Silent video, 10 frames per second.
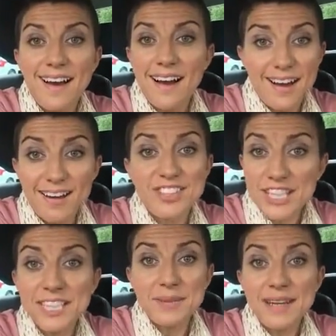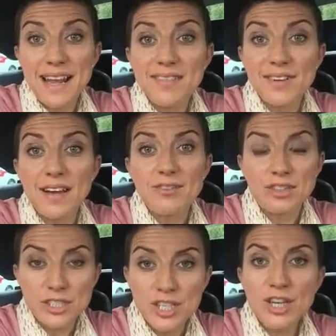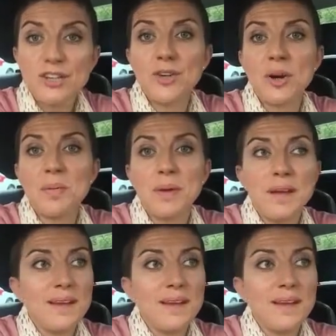I genuinely haven't. I've just turned up,